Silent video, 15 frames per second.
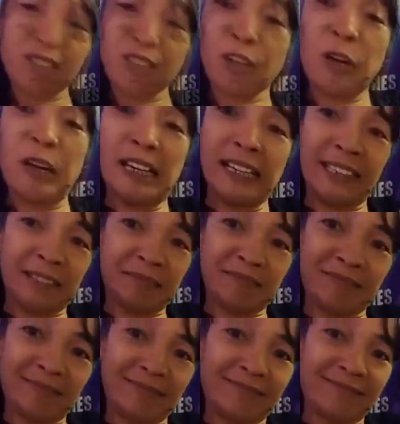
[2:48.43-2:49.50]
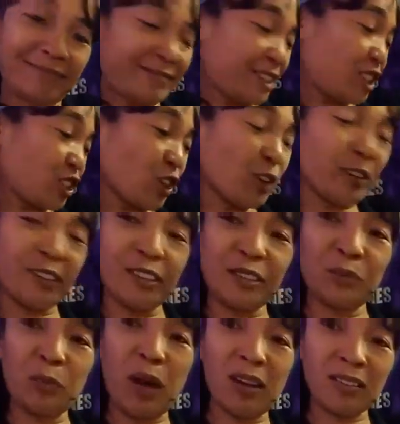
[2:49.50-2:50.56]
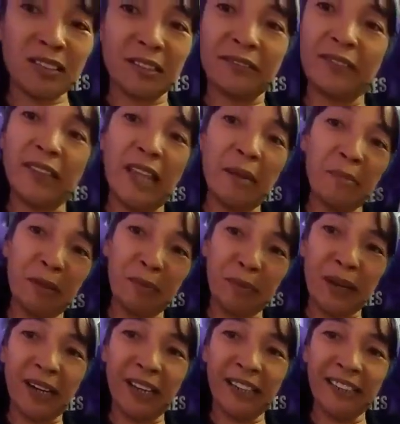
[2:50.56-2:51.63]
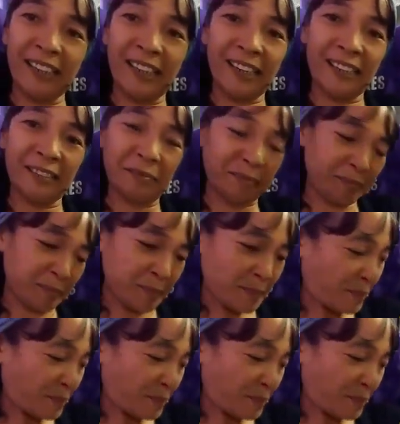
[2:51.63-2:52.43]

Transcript: So I saw this box of lemon pie and